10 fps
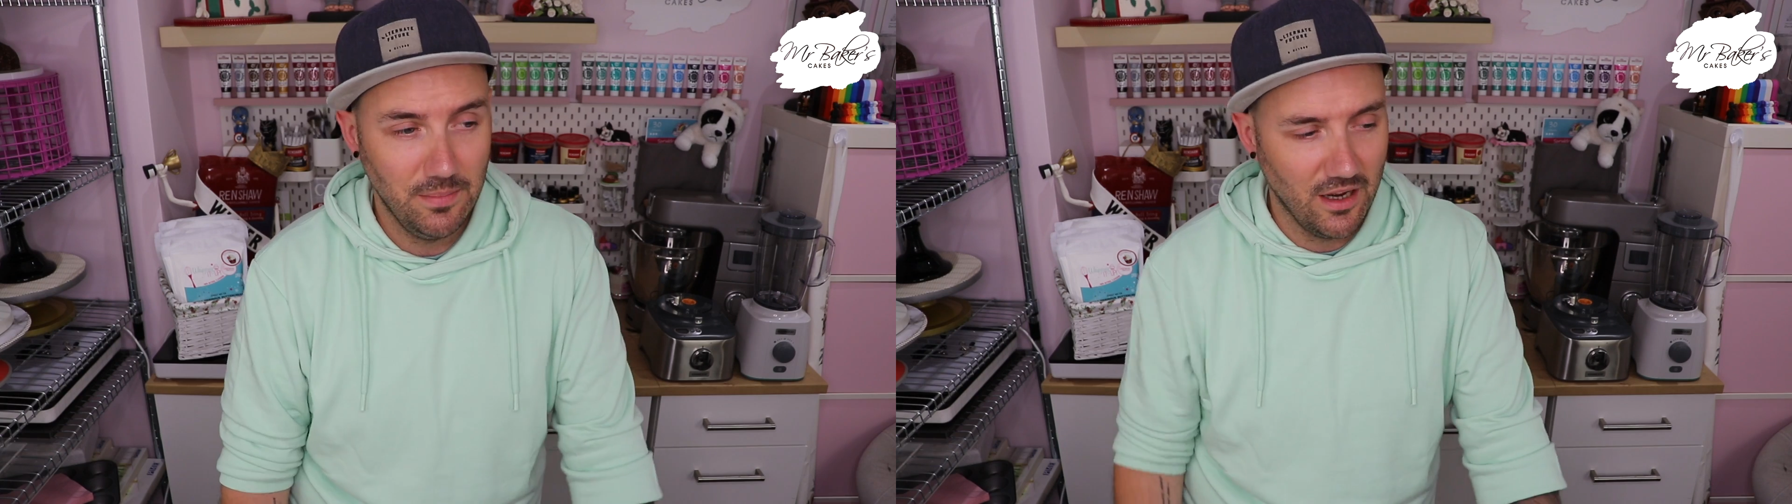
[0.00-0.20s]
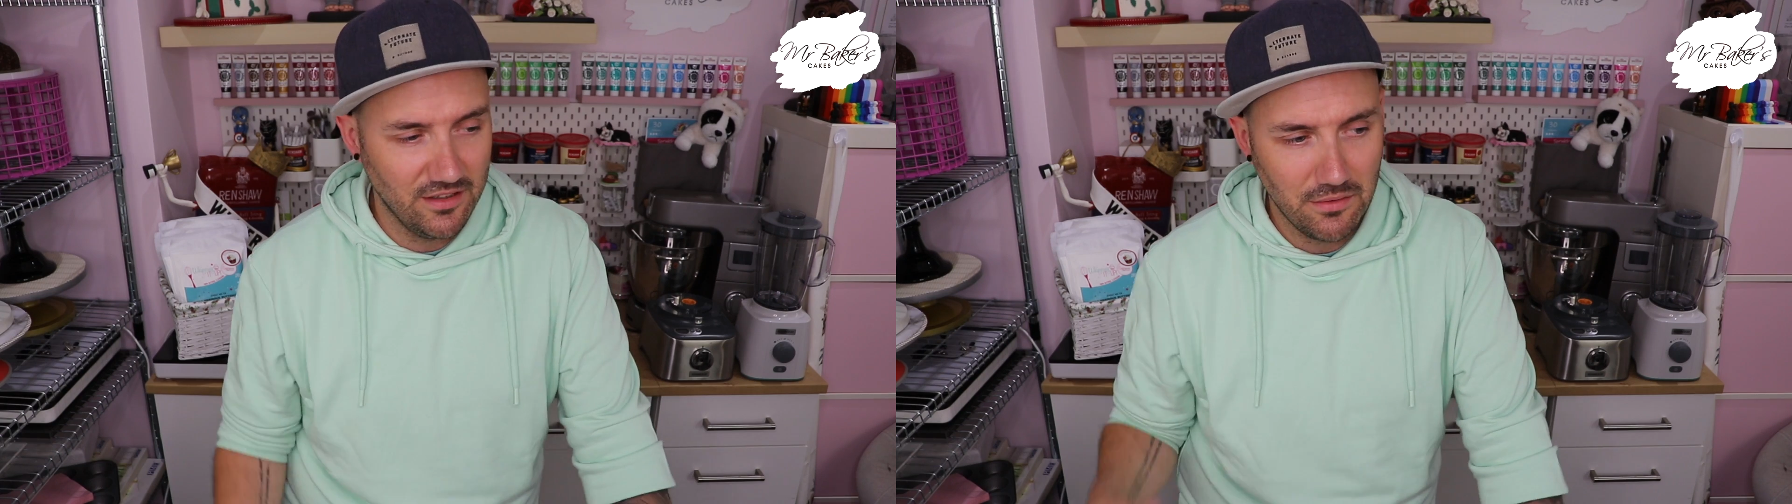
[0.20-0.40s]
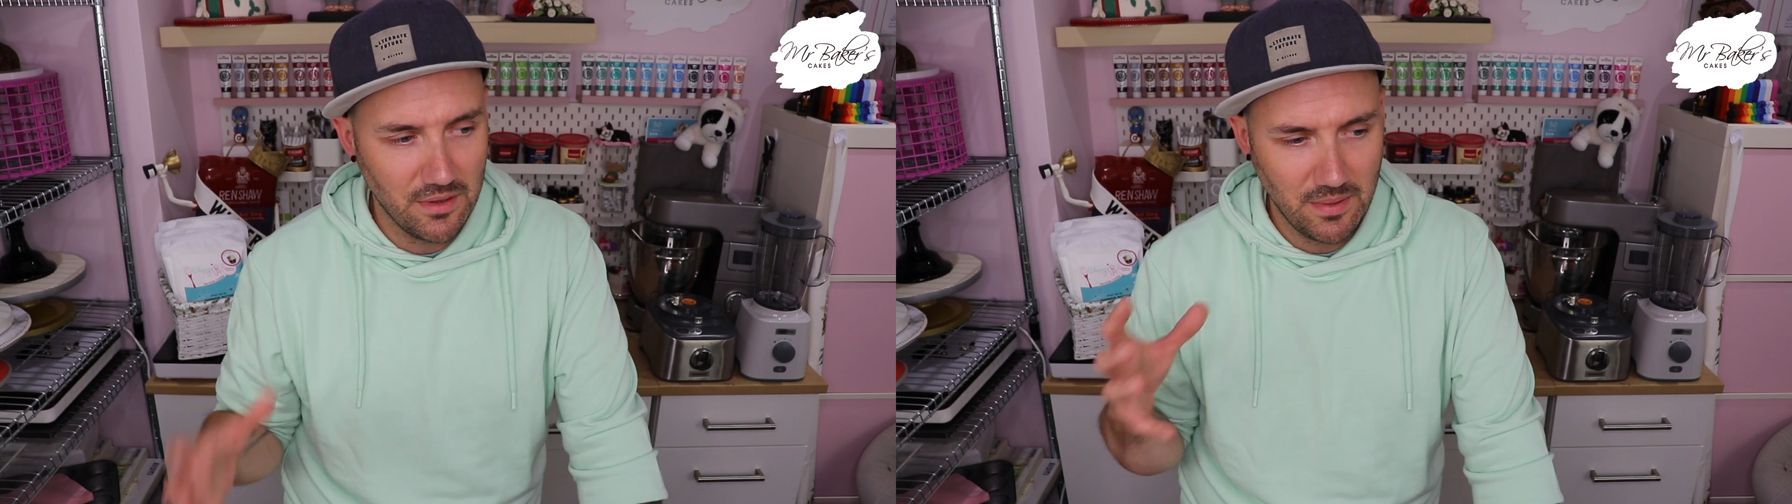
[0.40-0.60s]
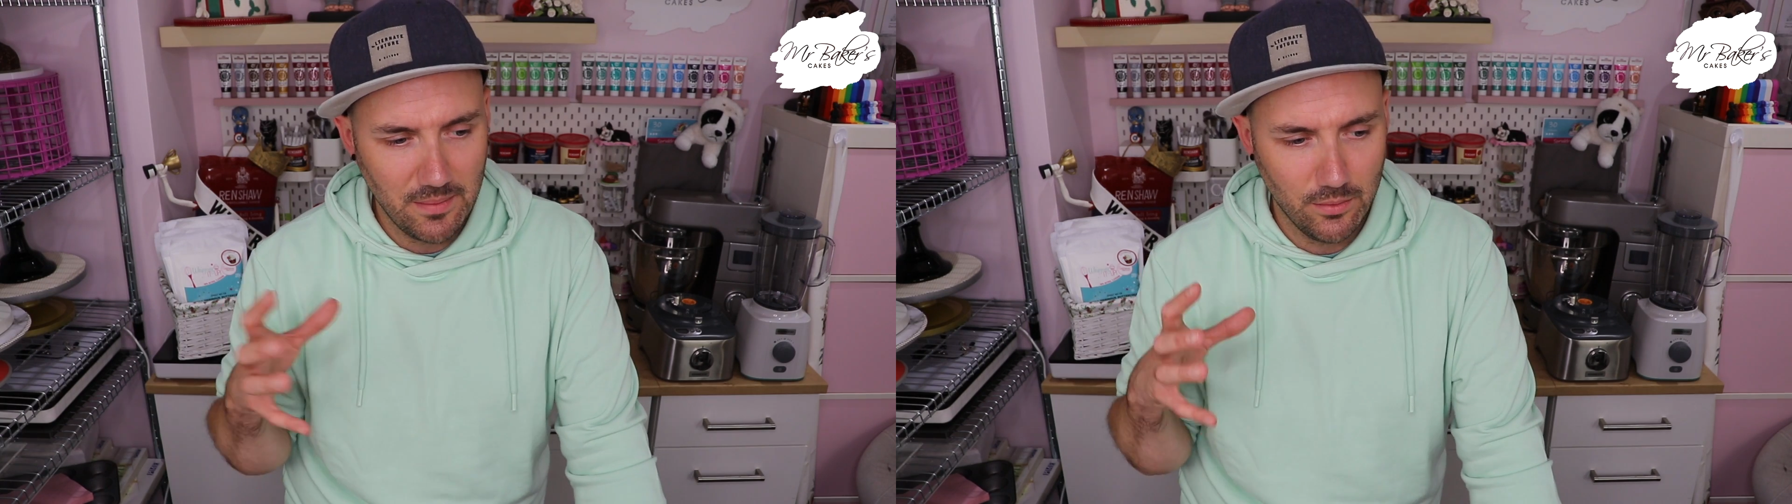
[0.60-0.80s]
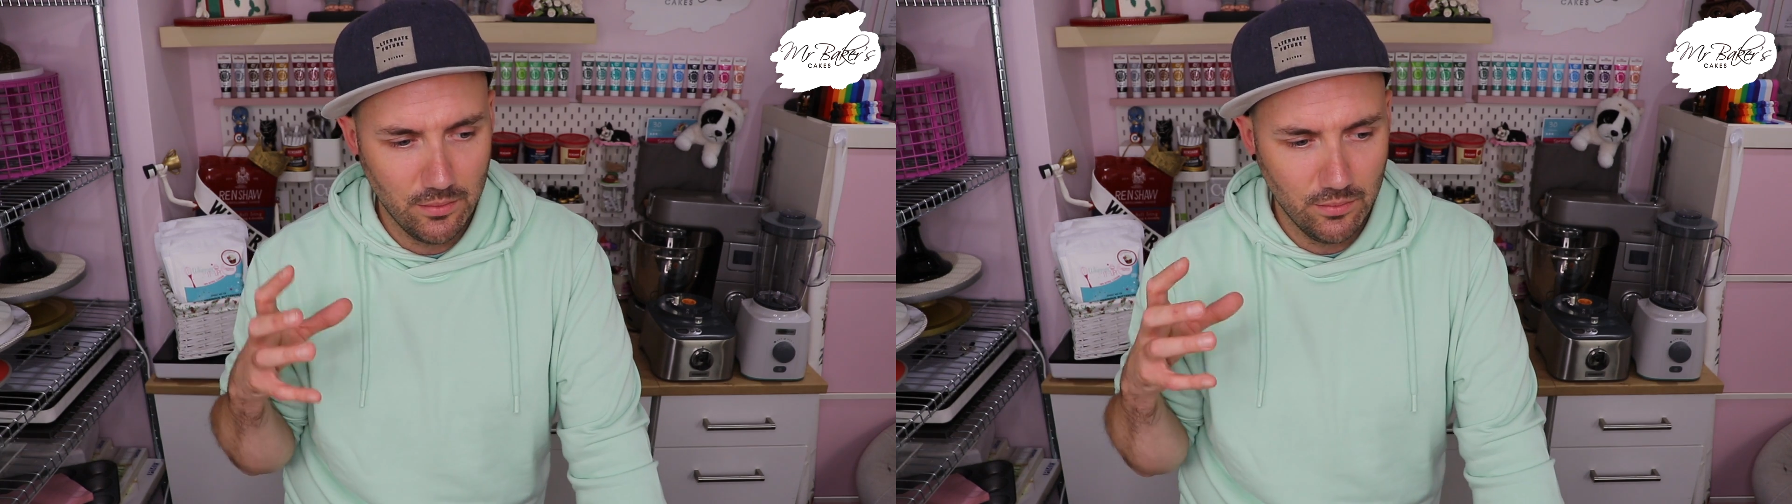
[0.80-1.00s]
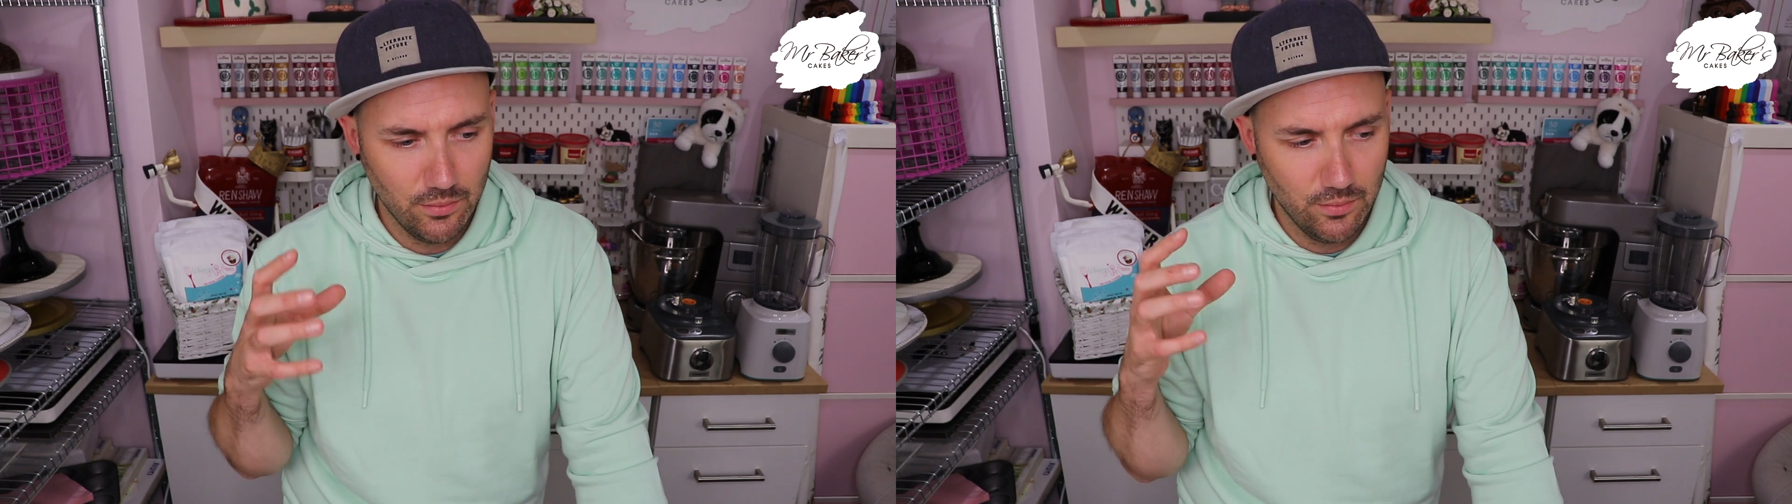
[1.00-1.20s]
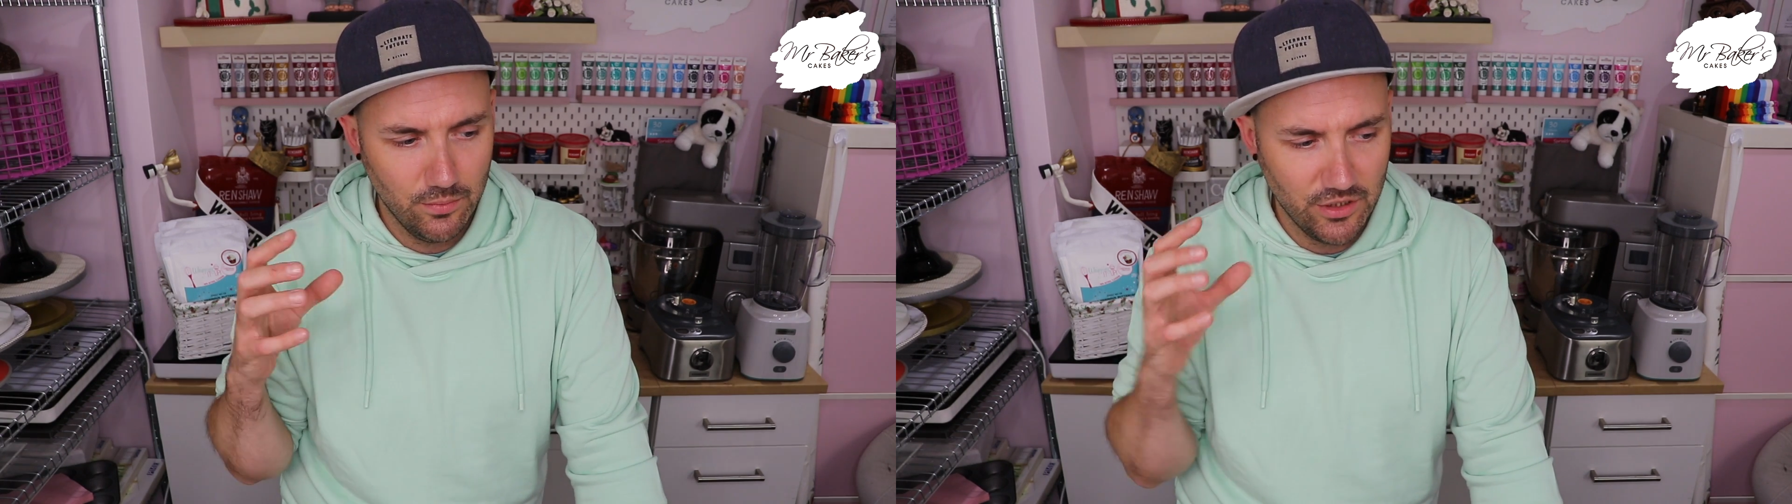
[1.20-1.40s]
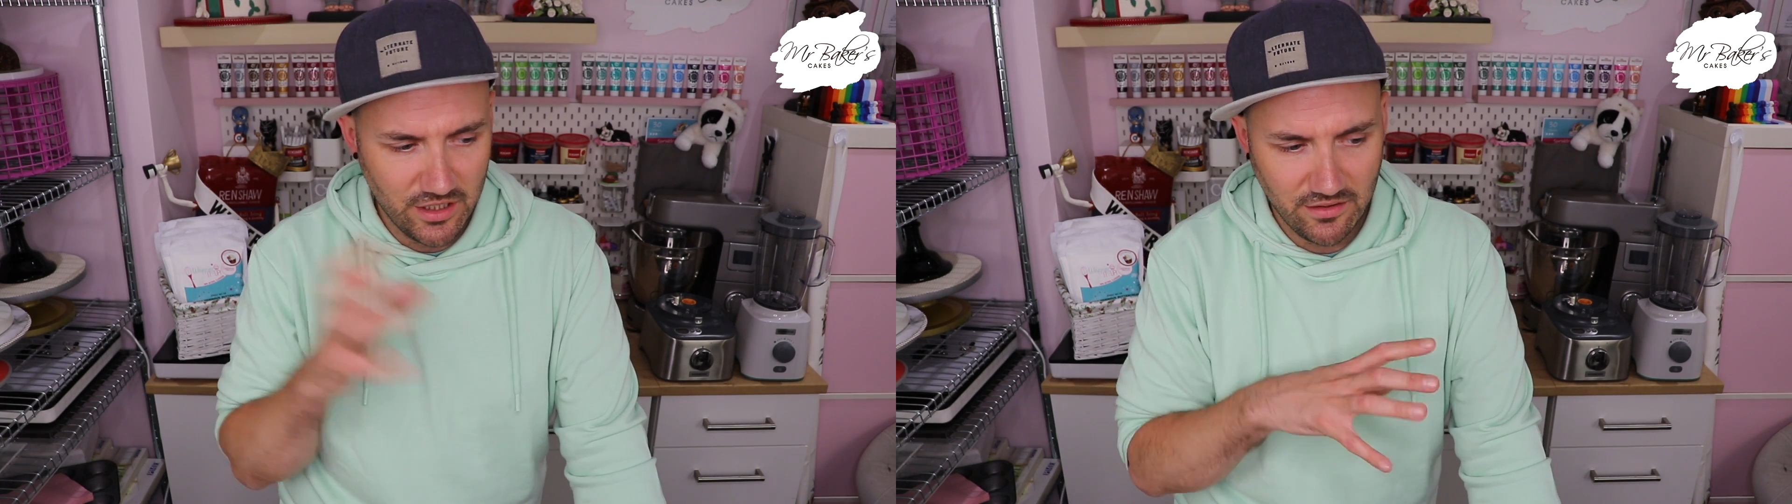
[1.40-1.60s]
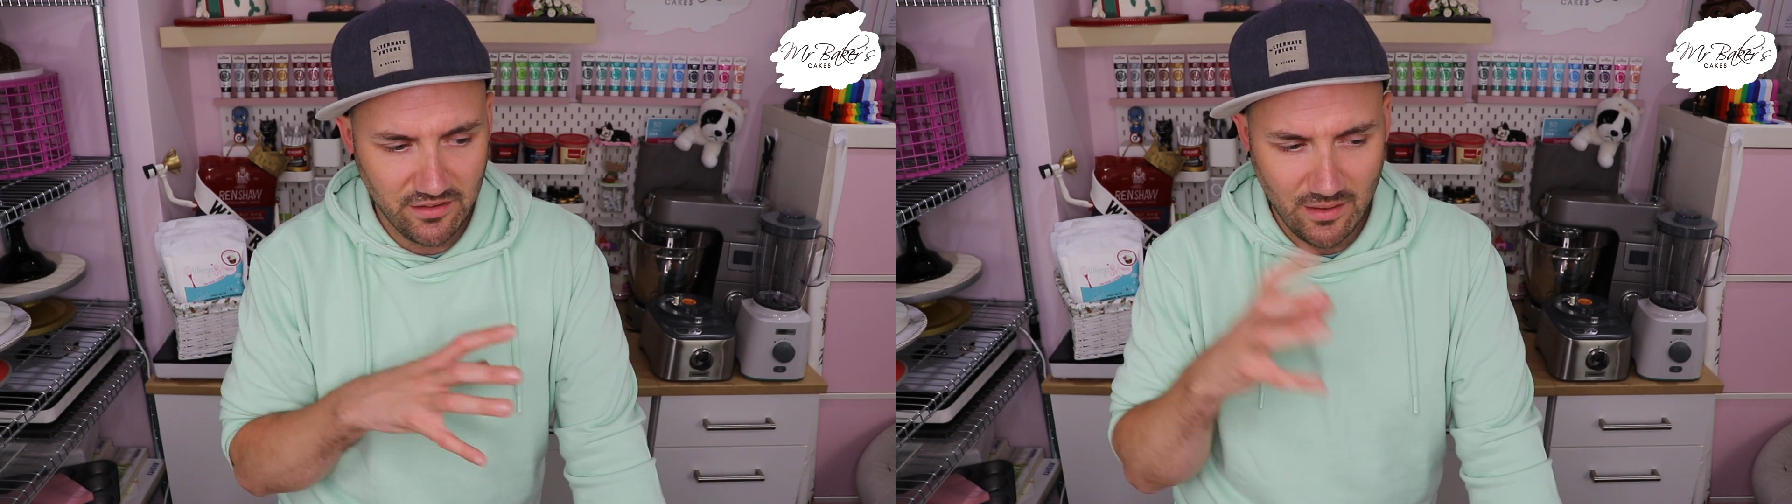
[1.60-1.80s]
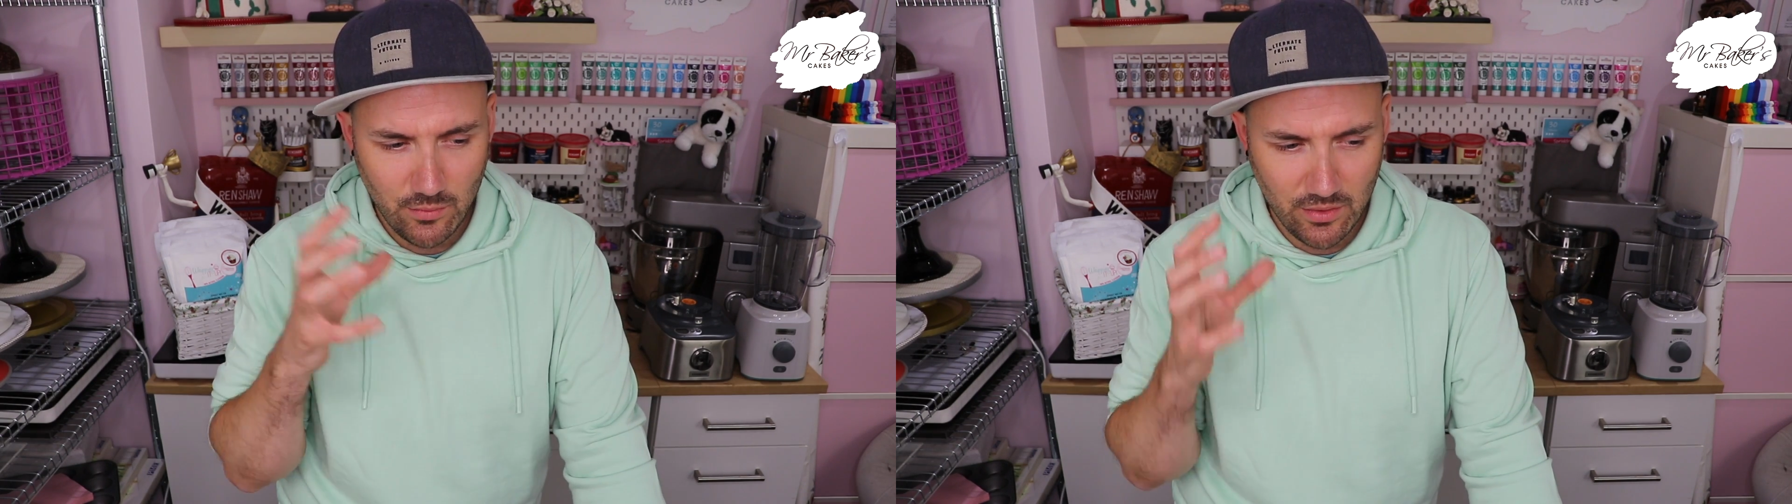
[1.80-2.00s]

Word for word: I don't think people could understand